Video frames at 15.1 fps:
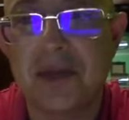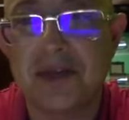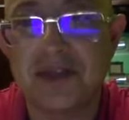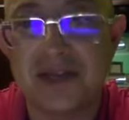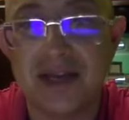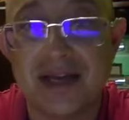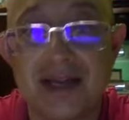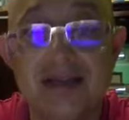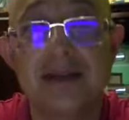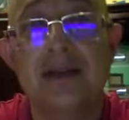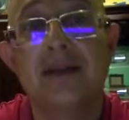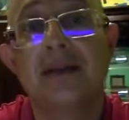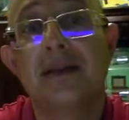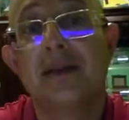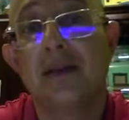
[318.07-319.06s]
site,
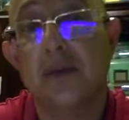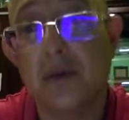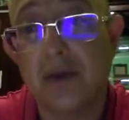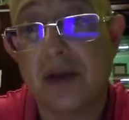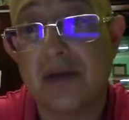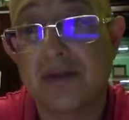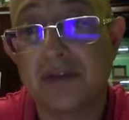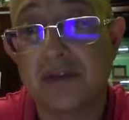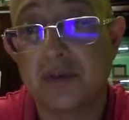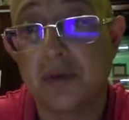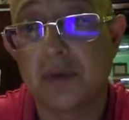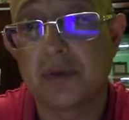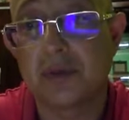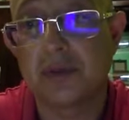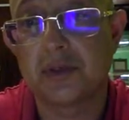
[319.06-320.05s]
you have these
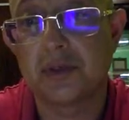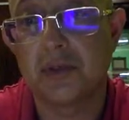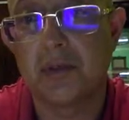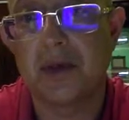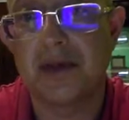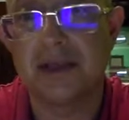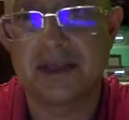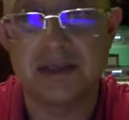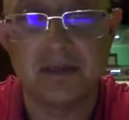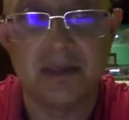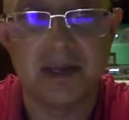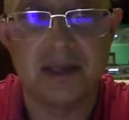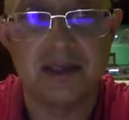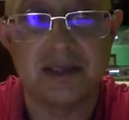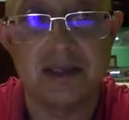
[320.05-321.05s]
options to buy this
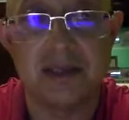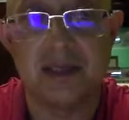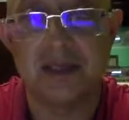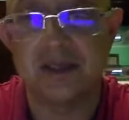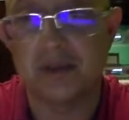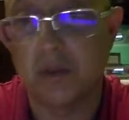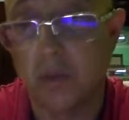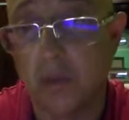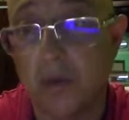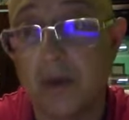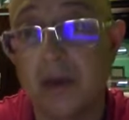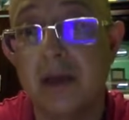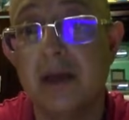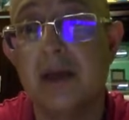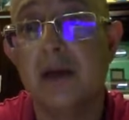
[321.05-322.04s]
painting. It's
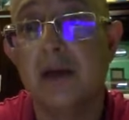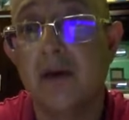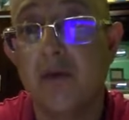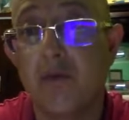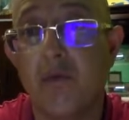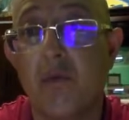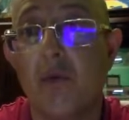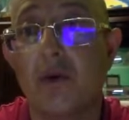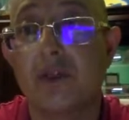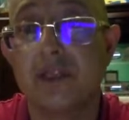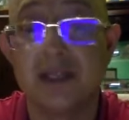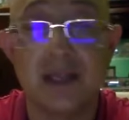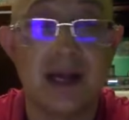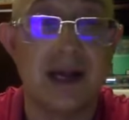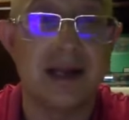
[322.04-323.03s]
only
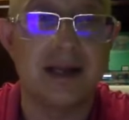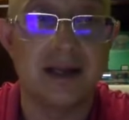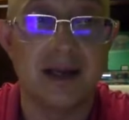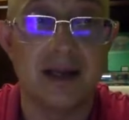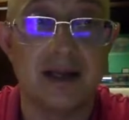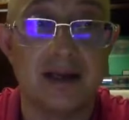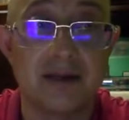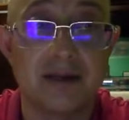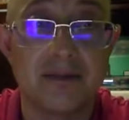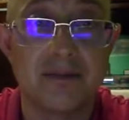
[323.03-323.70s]
$49.